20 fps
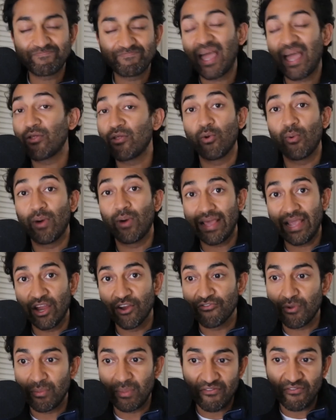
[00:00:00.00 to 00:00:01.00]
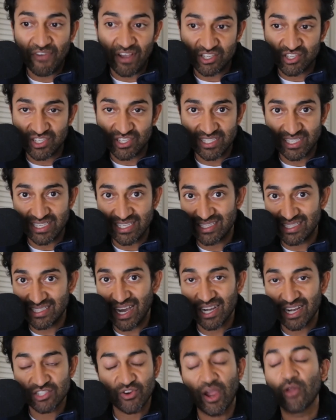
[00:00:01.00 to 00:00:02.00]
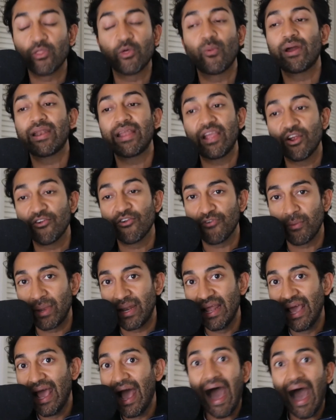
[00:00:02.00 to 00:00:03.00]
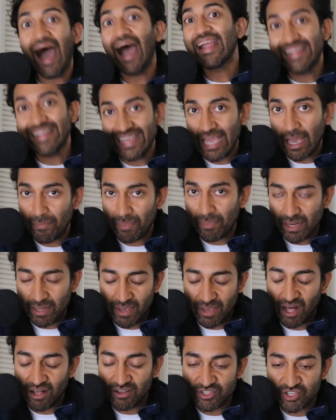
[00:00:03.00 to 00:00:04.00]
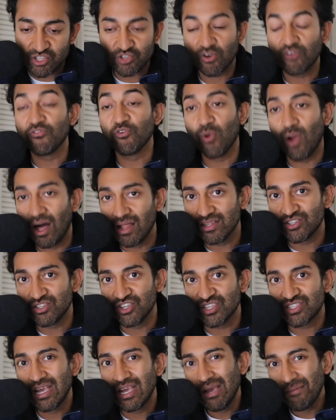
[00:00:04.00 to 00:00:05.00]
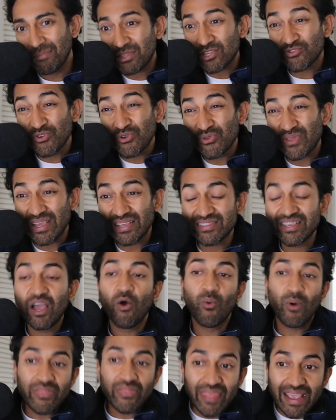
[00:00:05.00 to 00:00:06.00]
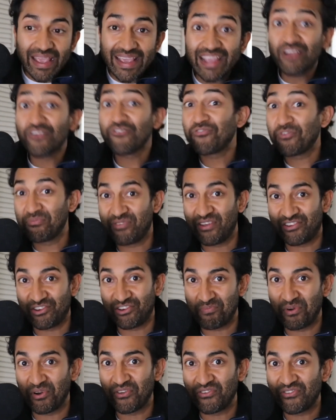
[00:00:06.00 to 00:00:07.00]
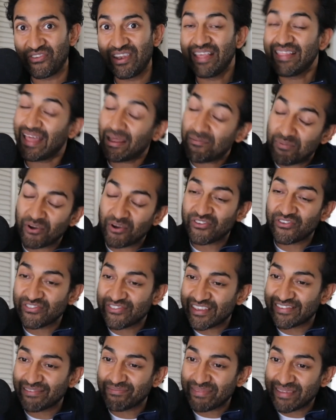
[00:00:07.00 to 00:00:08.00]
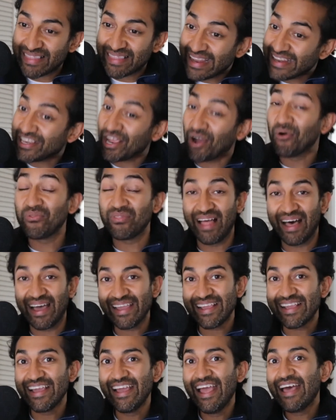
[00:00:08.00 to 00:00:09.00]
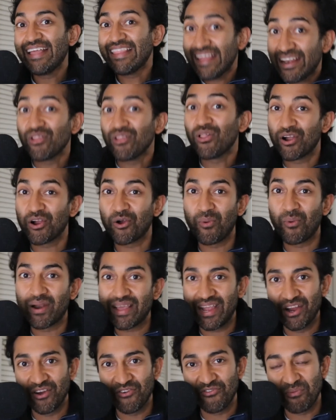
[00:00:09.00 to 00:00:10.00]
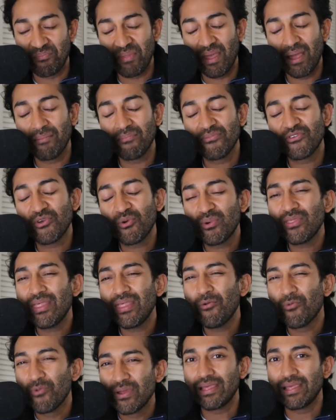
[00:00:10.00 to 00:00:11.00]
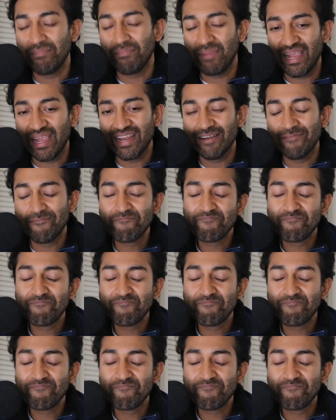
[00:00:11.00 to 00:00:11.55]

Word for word: I only want to hear from an infectious disease doctor. I only want to hear from an ID epidemiologist or a virologist. But the truth is, when they hear from such a person and that person says something they don't like, they no longer want to hear from them. So what do they really mean?